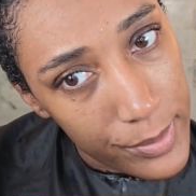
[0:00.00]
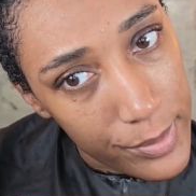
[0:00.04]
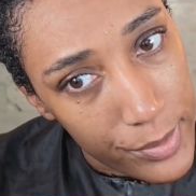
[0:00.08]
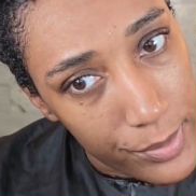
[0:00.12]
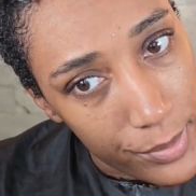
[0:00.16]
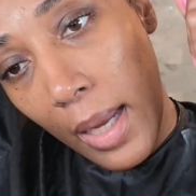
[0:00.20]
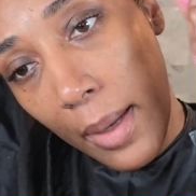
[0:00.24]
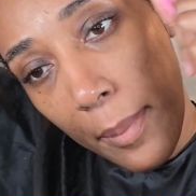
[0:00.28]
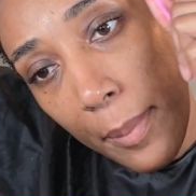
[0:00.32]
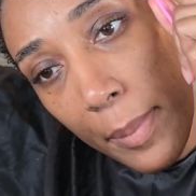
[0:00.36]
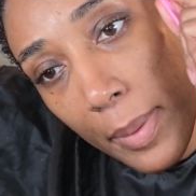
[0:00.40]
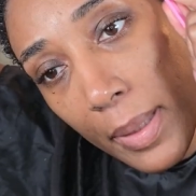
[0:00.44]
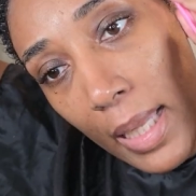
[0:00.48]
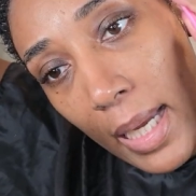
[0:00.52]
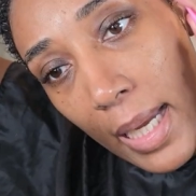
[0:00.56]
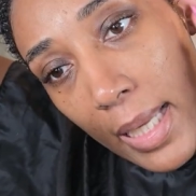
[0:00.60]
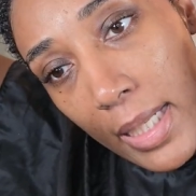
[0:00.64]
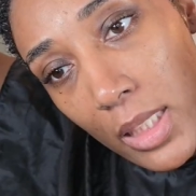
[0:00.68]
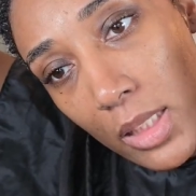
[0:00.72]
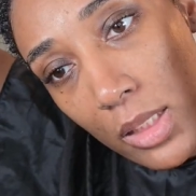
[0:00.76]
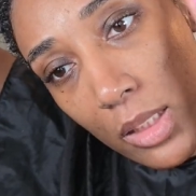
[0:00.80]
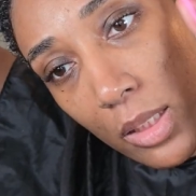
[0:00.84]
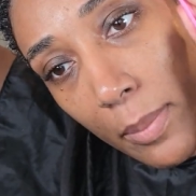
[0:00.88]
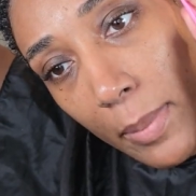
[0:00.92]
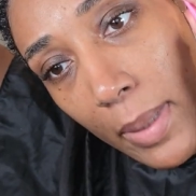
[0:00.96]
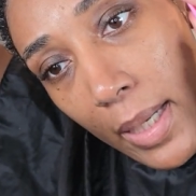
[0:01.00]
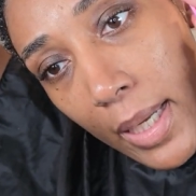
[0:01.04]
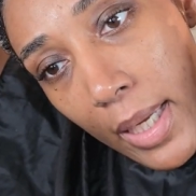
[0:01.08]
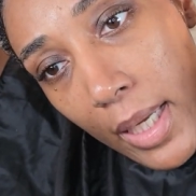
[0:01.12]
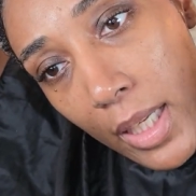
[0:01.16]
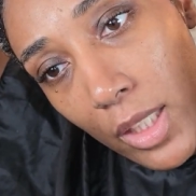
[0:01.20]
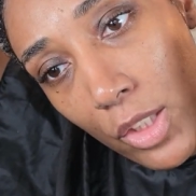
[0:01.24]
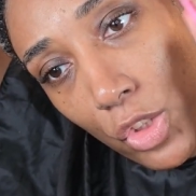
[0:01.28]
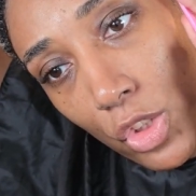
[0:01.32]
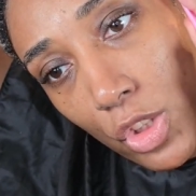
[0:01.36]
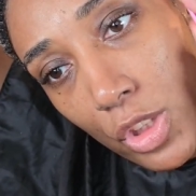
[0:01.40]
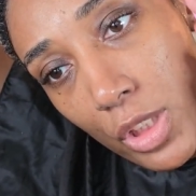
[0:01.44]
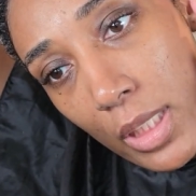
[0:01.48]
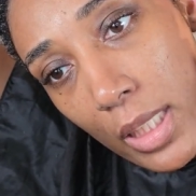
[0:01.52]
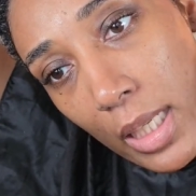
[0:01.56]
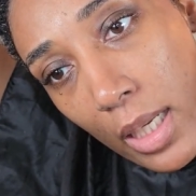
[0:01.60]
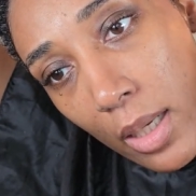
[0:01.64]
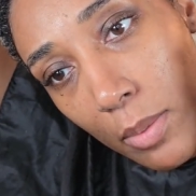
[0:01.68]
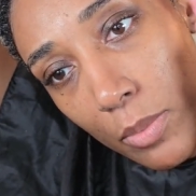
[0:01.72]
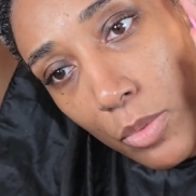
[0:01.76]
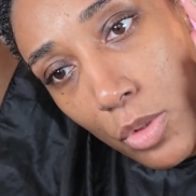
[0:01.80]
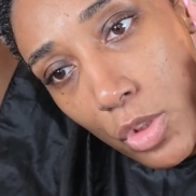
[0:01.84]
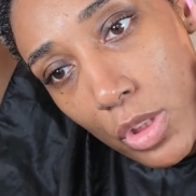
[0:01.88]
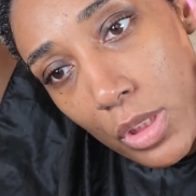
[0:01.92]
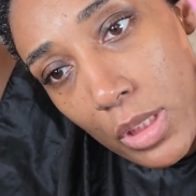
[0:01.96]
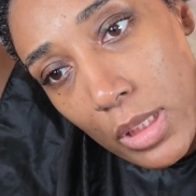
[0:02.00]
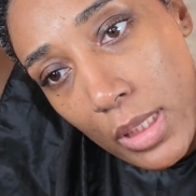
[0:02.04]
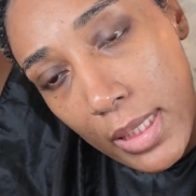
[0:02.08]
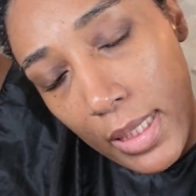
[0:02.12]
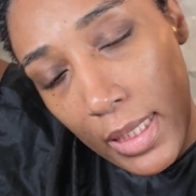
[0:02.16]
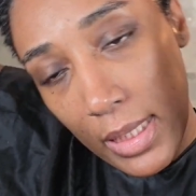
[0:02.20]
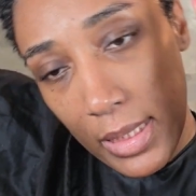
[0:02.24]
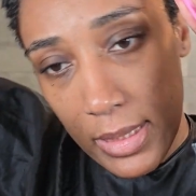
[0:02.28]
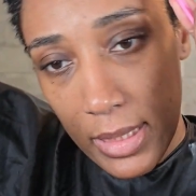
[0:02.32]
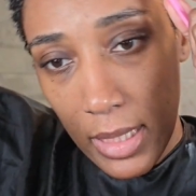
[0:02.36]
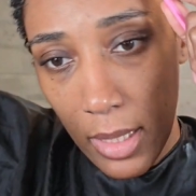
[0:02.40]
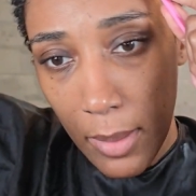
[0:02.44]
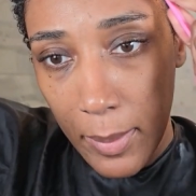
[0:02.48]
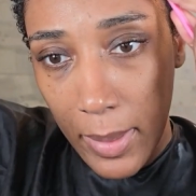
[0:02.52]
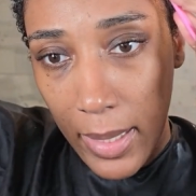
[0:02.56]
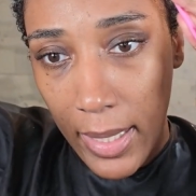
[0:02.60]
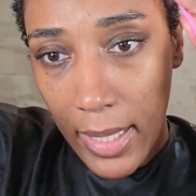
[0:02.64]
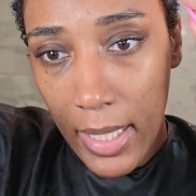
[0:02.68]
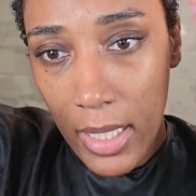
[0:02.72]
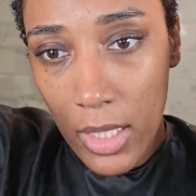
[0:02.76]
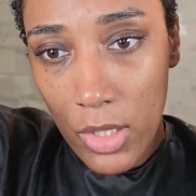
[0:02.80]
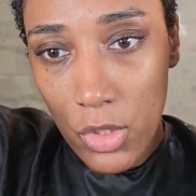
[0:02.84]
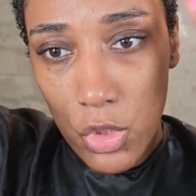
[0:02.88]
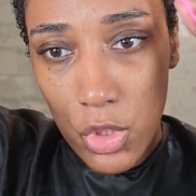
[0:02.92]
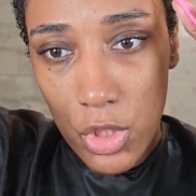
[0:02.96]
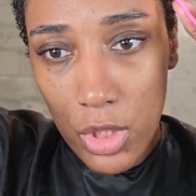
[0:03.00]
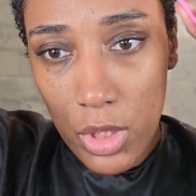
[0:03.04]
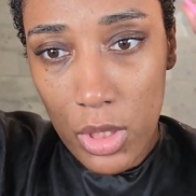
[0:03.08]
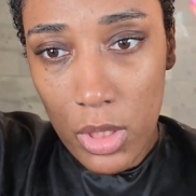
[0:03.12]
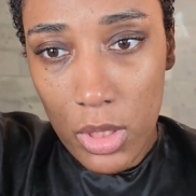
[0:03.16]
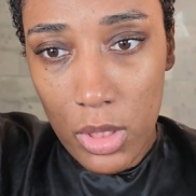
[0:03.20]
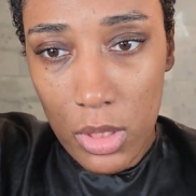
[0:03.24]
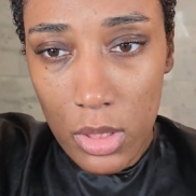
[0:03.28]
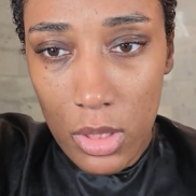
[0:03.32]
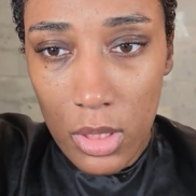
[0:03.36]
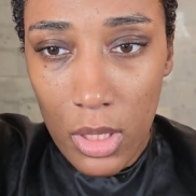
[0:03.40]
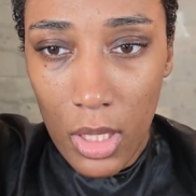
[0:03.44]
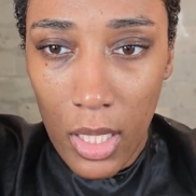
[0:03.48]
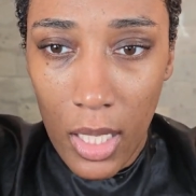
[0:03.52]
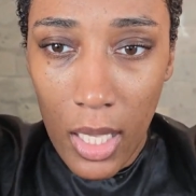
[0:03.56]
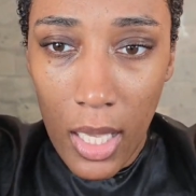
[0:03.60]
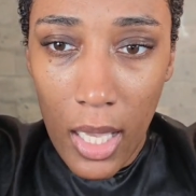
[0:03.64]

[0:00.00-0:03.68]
I applied it to my edges and now I'm just slicking down my edges.